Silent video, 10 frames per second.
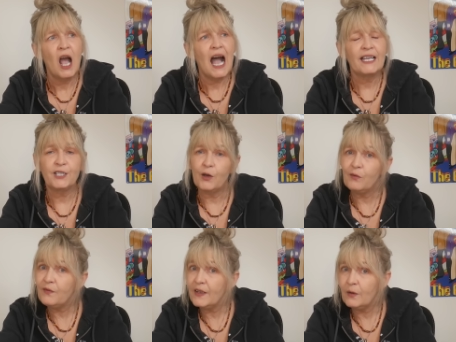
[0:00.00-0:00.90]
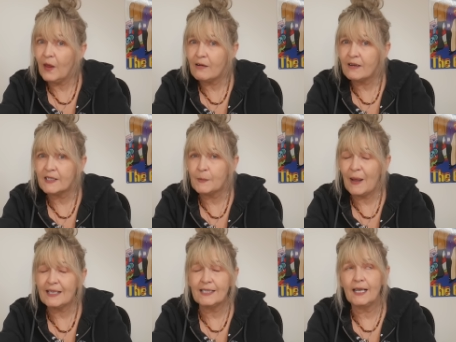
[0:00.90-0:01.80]
I don't feel they're
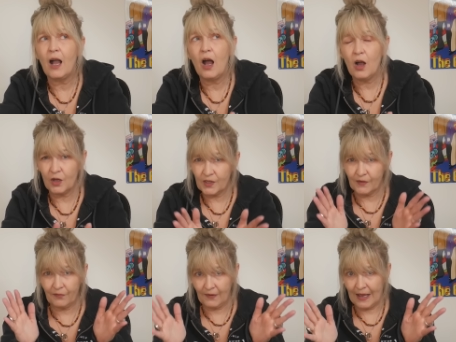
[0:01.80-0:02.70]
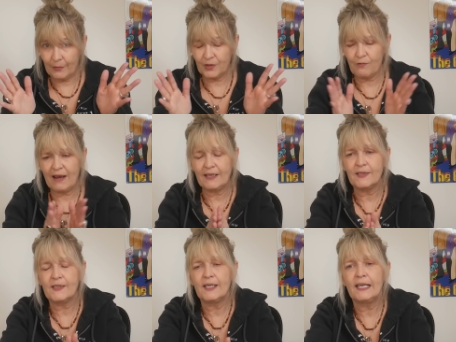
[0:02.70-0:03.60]
expecting a hearts and flowers
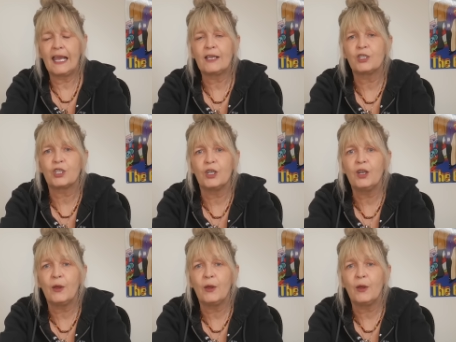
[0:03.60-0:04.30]
reconciliation